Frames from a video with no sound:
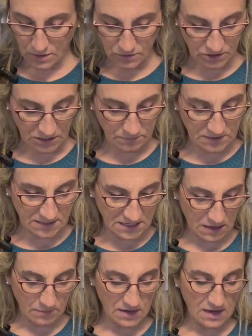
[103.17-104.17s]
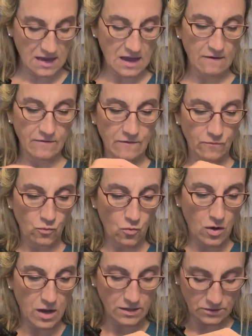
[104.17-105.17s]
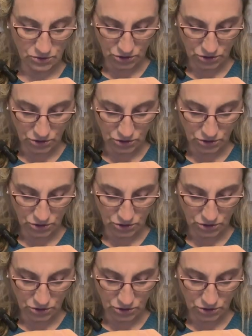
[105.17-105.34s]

So let me see how many I have. I have 1,